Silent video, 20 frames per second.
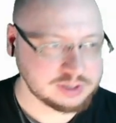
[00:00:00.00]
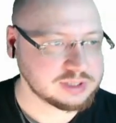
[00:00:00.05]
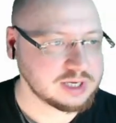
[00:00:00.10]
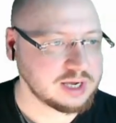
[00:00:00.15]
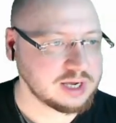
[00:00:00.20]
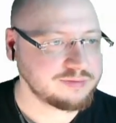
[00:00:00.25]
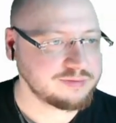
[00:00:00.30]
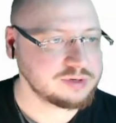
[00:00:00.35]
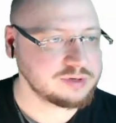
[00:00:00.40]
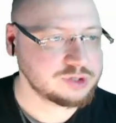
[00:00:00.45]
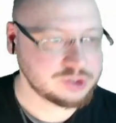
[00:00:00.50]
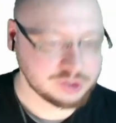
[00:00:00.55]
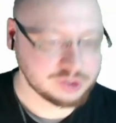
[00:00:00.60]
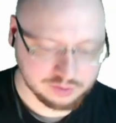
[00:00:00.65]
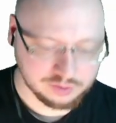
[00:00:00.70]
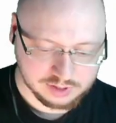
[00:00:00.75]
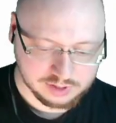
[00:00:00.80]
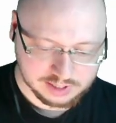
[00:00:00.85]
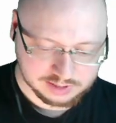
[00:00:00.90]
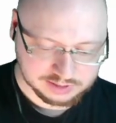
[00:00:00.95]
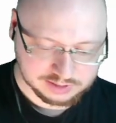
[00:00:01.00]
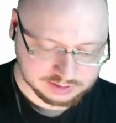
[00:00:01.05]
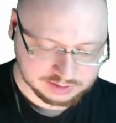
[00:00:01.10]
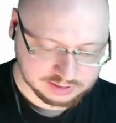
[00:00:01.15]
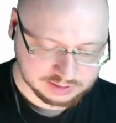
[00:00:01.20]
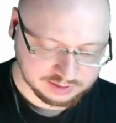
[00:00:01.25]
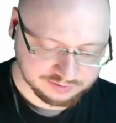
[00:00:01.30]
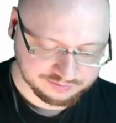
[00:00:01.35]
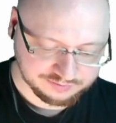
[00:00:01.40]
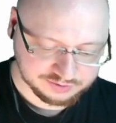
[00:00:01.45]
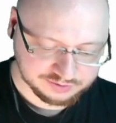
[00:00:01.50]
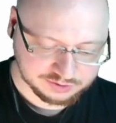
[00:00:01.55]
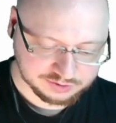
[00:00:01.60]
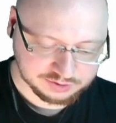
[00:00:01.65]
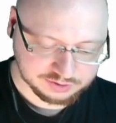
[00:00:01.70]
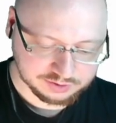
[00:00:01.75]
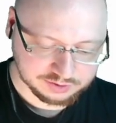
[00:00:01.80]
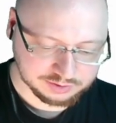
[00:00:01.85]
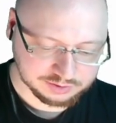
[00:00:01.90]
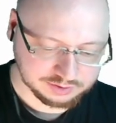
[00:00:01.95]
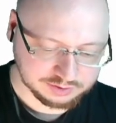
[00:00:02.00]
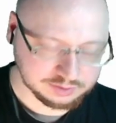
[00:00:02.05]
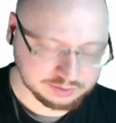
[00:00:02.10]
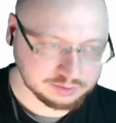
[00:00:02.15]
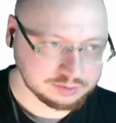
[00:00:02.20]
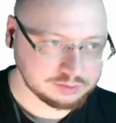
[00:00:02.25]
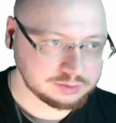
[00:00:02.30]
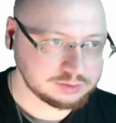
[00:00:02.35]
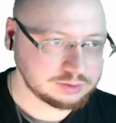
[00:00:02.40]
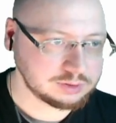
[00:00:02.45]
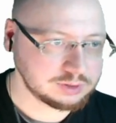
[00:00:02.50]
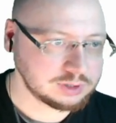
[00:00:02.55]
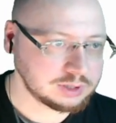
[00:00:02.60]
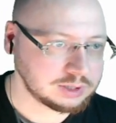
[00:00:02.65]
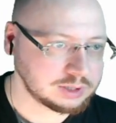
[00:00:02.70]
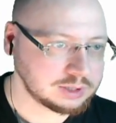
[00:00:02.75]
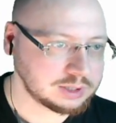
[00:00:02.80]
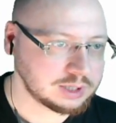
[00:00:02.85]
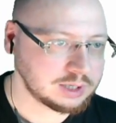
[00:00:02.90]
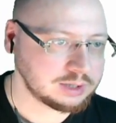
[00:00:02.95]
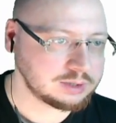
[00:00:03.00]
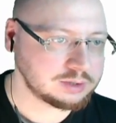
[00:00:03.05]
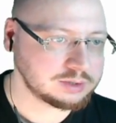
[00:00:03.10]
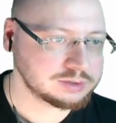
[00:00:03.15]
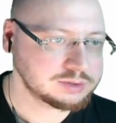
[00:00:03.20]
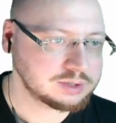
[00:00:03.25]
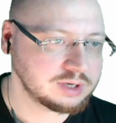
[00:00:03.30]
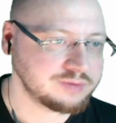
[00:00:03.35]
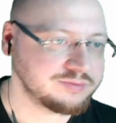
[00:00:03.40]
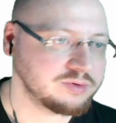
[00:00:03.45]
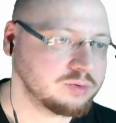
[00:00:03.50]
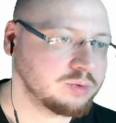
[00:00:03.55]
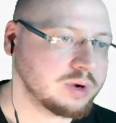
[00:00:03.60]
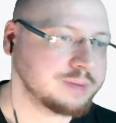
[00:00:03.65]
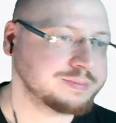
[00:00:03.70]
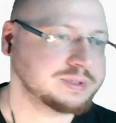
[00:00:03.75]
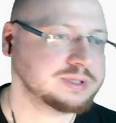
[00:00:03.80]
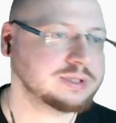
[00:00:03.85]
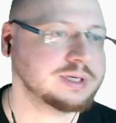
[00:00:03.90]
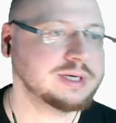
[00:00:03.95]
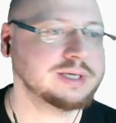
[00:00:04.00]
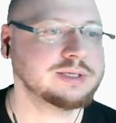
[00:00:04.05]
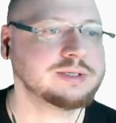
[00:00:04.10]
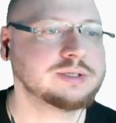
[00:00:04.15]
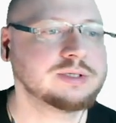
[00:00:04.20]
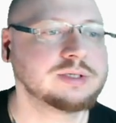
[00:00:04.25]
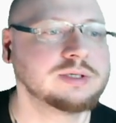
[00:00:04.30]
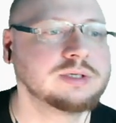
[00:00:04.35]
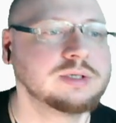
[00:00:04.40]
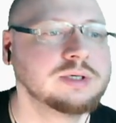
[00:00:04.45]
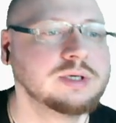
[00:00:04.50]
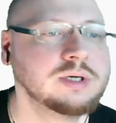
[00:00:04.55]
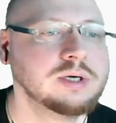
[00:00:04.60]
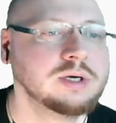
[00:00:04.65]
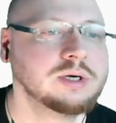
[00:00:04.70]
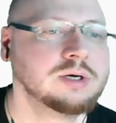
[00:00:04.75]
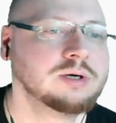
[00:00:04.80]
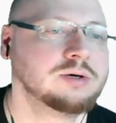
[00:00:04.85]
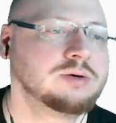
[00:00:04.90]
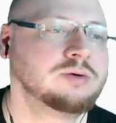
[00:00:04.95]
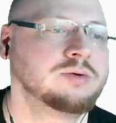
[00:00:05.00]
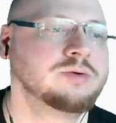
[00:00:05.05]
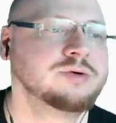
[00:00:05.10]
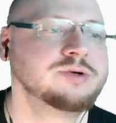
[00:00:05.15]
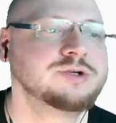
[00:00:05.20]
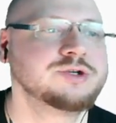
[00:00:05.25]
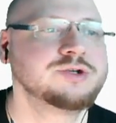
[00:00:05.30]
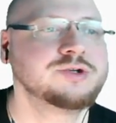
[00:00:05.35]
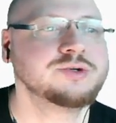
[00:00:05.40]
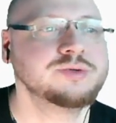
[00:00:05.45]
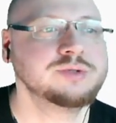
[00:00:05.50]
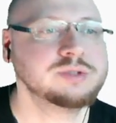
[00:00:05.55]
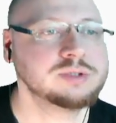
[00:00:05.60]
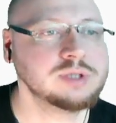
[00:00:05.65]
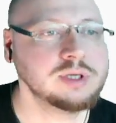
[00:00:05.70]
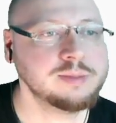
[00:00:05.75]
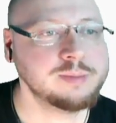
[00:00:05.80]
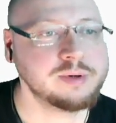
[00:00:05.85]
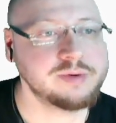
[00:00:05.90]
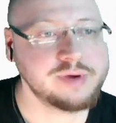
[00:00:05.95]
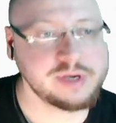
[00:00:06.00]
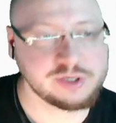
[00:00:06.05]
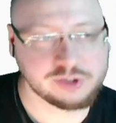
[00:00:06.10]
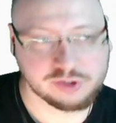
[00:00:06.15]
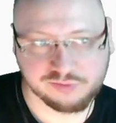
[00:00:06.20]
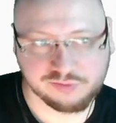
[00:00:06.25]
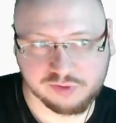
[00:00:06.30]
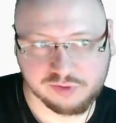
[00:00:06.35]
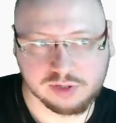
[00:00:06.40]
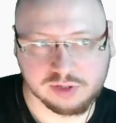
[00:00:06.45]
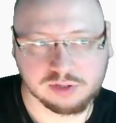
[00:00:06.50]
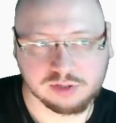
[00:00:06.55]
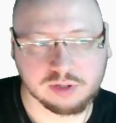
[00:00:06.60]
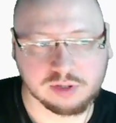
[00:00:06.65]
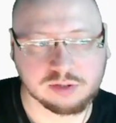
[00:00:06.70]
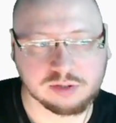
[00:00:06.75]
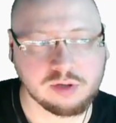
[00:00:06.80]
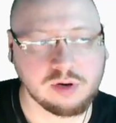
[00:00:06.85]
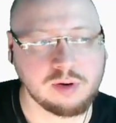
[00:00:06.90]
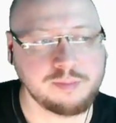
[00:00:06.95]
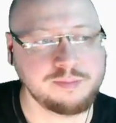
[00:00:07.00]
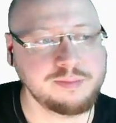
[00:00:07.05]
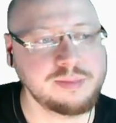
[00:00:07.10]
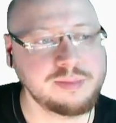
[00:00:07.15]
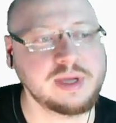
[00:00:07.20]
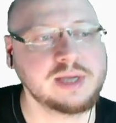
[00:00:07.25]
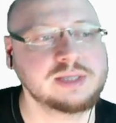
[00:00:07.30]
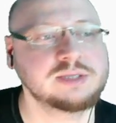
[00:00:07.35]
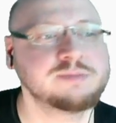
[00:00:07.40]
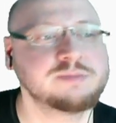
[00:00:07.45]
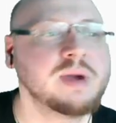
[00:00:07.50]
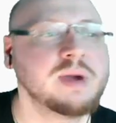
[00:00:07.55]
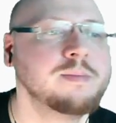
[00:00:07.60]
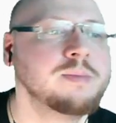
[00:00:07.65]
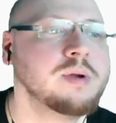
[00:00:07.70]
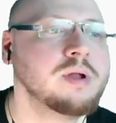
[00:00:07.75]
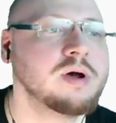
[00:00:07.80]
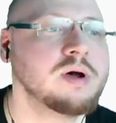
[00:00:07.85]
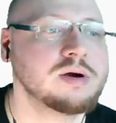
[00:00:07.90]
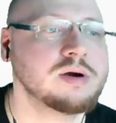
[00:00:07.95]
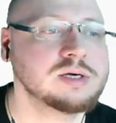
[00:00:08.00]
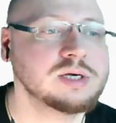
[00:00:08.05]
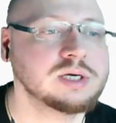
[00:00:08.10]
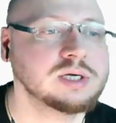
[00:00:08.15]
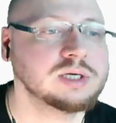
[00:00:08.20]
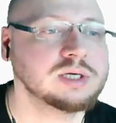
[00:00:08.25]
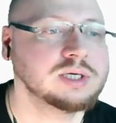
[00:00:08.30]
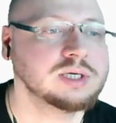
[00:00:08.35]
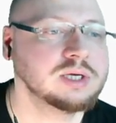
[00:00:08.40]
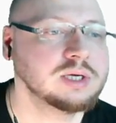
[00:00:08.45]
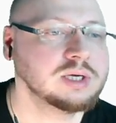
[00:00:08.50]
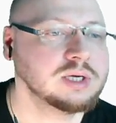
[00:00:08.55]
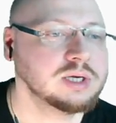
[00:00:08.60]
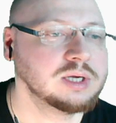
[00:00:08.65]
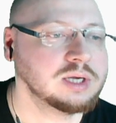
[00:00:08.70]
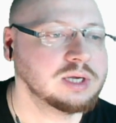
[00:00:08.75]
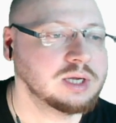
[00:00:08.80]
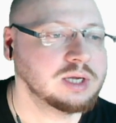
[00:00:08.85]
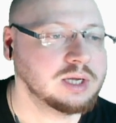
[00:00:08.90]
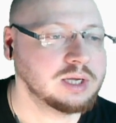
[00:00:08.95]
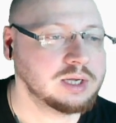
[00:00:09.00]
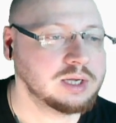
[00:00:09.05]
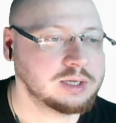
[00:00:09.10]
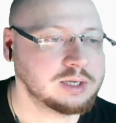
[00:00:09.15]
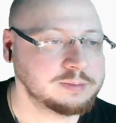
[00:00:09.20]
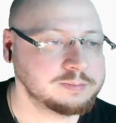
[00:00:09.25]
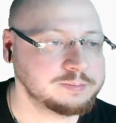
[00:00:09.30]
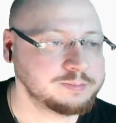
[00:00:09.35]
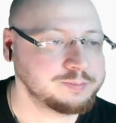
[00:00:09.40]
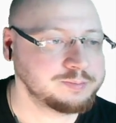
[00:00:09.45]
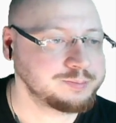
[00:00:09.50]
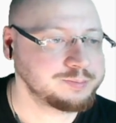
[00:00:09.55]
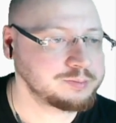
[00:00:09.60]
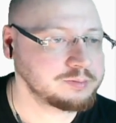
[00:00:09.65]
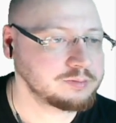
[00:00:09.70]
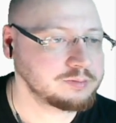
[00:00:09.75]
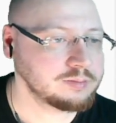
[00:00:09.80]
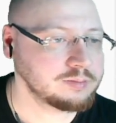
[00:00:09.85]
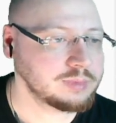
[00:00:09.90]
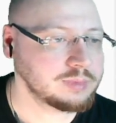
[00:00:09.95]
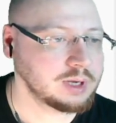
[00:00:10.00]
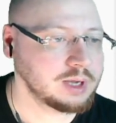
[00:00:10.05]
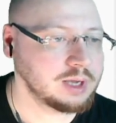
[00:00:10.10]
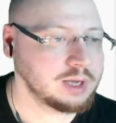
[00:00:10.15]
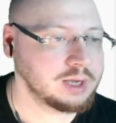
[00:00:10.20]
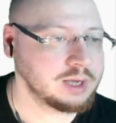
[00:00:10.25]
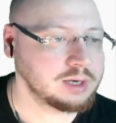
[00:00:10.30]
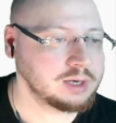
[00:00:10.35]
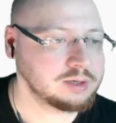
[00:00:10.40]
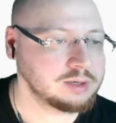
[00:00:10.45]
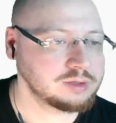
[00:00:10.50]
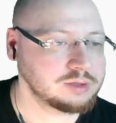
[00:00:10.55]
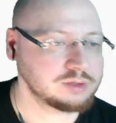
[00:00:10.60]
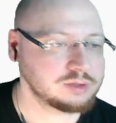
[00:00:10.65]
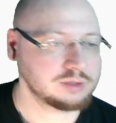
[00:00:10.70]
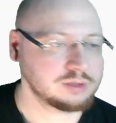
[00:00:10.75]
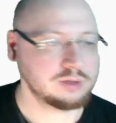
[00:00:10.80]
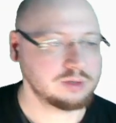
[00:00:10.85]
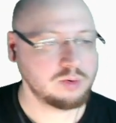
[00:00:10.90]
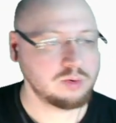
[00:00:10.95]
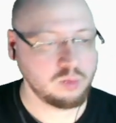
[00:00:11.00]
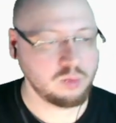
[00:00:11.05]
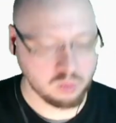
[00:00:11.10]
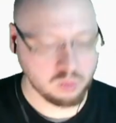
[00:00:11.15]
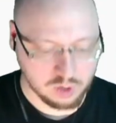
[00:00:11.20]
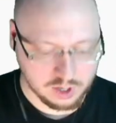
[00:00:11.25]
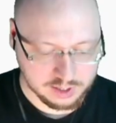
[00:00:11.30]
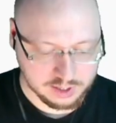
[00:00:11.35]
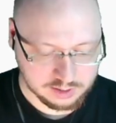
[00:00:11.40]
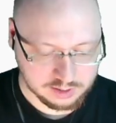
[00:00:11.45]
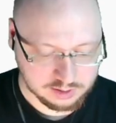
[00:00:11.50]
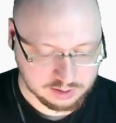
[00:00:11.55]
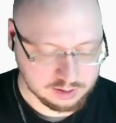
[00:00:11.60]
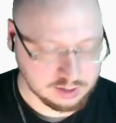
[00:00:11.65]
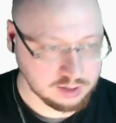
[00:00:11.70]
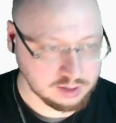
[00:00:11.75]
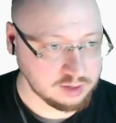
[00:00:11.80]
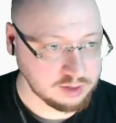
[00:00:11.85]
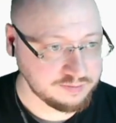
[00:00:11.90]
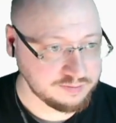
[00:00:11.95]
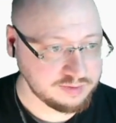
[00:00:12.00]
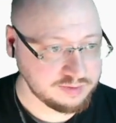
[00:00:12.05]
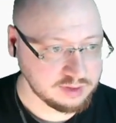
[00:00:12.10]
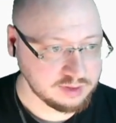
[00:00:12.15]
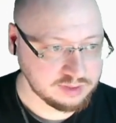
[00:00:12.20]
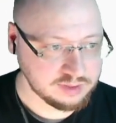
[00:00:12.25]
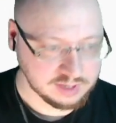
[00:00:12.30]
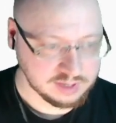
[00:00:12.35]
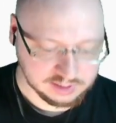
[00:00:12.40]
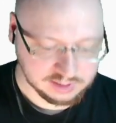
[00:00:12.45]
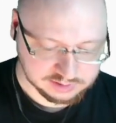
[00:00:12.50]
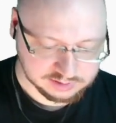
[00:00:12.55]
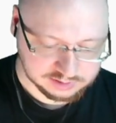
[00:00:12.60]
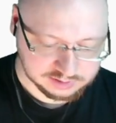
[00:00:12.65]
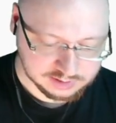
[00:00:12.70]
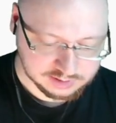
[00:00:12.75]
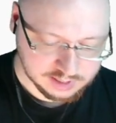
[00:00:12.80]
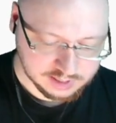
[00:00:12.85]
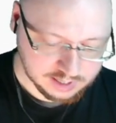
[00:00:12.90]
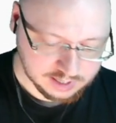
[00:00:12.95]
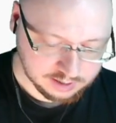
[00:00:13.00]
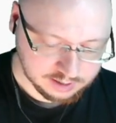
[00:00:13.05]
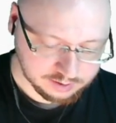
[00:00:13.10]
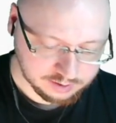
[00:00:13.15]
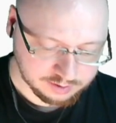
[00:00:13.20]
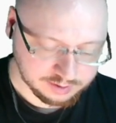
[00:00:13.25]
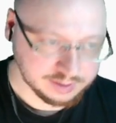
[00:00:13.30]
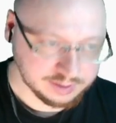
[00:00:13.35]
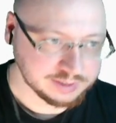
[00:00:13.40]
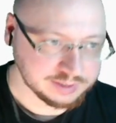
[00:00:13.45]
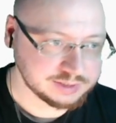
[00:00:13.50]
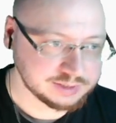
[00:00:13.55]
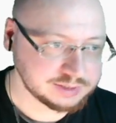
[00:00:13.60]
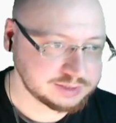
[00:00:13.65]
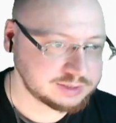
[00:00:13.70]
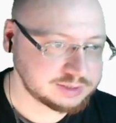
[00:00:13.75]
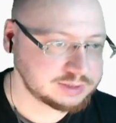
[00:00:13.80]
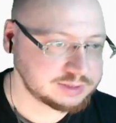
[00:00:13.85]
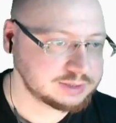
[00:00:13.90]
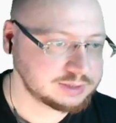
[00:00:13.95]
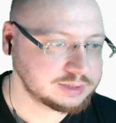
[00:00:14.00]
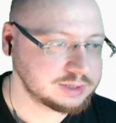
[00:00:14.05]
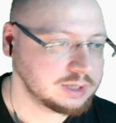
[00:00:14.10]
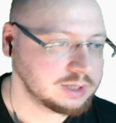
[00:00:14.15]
haven't shown that stuff, so I also have a website, orangejuiceliberationfront.com. That's my blog. And one of the things there is